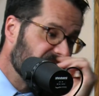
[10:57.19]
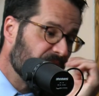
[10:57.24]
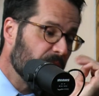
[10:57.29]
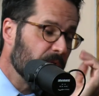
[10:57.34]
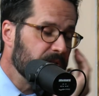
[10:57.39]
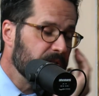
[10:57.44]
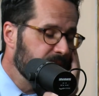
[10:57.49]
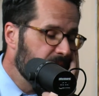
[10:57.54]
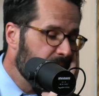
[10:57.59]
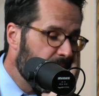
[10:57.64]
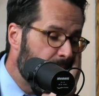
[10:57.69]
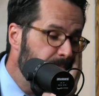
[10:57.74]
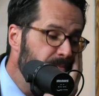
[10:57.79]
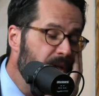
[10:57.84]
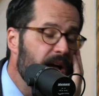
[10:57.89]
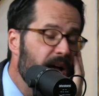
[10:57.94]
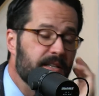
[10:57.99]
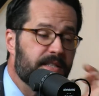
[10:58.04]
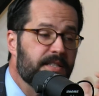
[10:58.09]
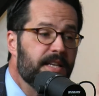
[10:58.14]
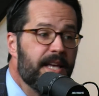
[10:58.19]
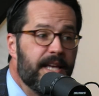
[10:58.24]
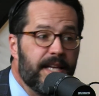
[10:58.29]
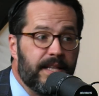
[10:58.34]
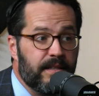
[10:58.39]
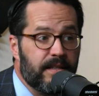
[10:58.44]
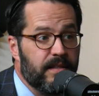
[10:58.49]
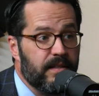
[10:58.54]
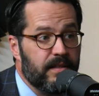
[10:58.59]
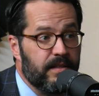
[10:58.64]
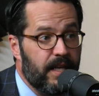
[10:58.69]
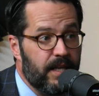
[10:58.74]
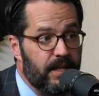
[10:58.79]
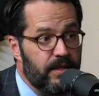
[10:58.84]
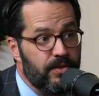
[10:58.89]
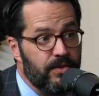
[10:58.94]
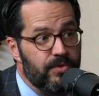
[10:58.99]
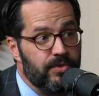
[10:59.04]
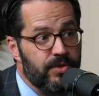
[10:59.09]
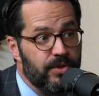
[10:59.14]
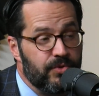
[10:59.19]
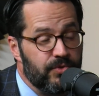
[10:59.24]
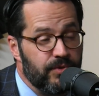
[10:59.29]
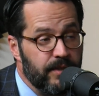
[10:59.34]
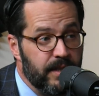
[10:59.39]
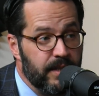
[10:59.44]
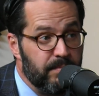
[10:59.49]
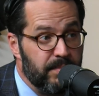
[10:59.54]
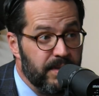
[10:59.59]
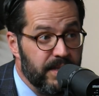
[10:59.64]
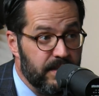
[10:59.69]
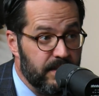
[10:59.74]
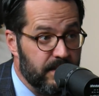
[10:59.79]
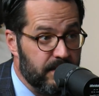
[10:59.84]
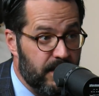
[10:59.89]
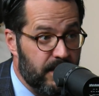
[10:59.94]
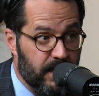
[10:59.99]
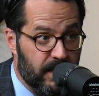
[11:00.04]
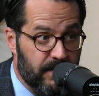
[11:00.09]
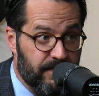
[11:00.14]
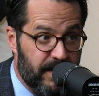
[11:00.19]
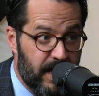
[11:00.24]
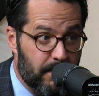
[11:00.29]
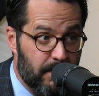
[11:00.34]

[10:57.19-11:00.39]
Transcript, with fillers: for example, I'm not saying that you should treat a business like a